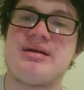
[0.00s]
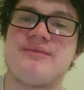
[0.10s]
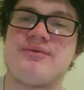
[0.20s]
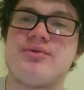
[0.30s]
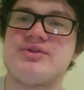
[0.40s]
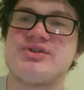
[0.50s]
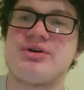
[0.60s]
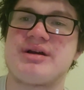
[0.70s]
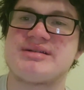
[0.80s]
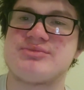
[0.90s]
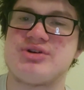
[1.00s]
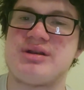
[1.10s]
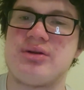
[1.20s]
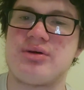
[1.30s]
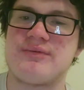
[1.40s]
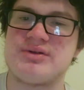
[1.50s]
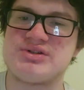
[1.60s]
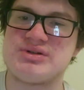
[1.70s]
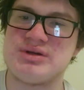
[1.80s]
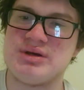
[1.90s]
Of course, sorry guys, I'm trying to look for this